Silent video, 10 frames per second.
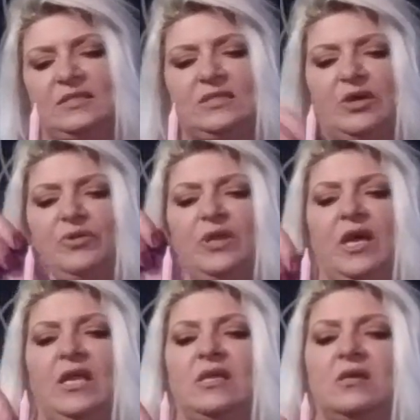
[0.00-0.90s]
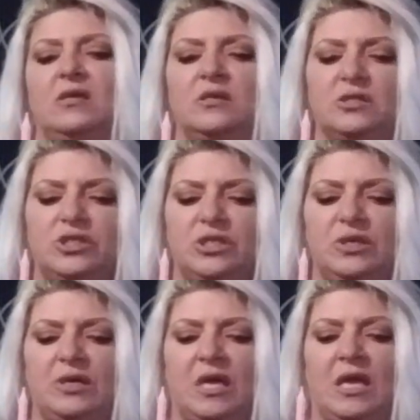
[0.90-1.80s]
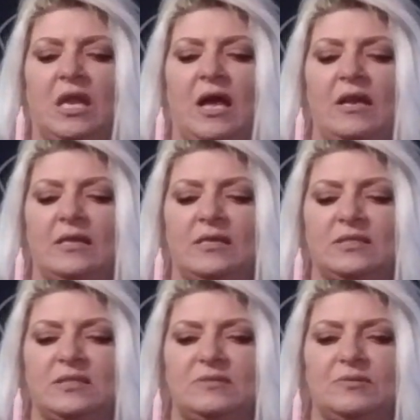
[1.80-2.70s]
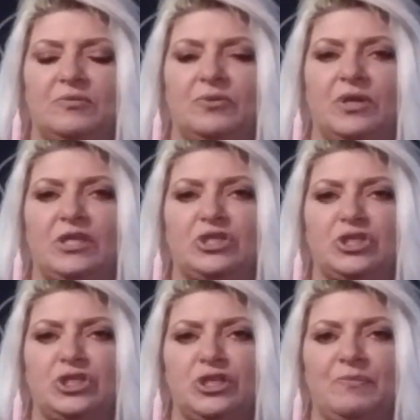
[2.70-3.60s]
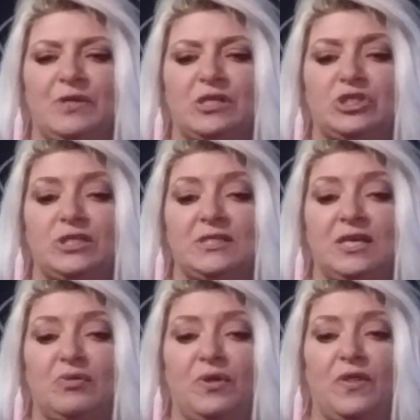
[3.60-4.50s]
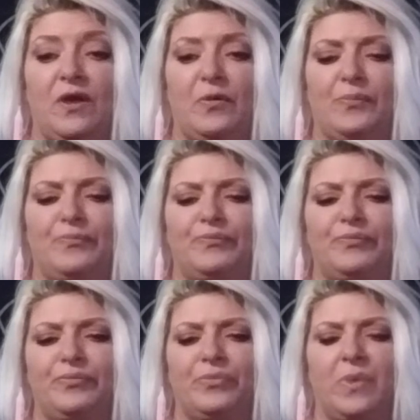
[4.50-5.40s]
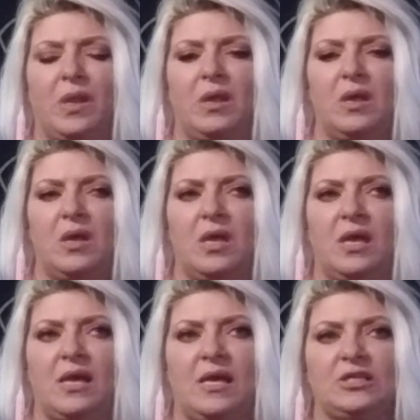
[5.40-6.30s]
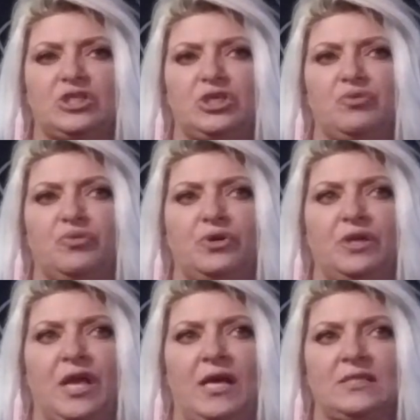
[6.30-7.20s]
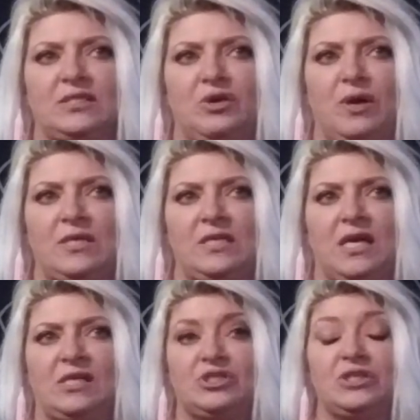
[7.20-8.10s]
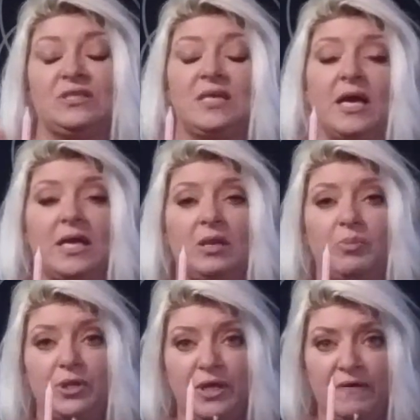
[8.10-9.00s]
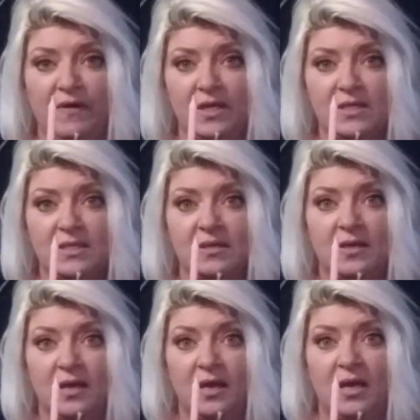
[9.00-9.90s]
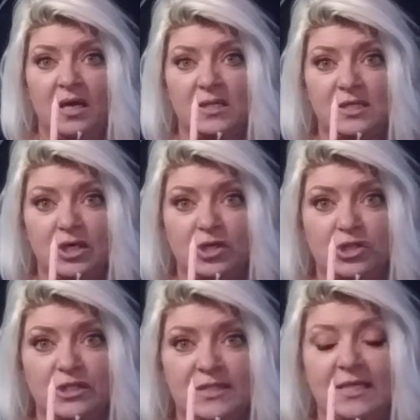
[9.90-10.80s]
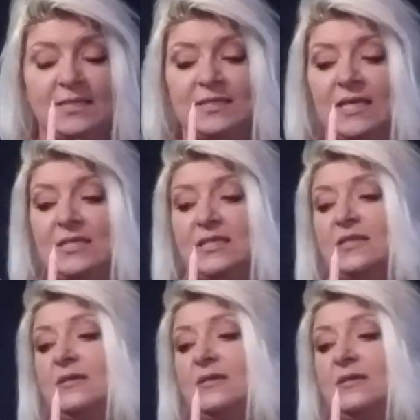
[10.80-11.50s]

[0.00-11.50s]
so that she can get out of this relationship that she's in with him. Because she really has no idea, and she's not going to believe it until she sees it.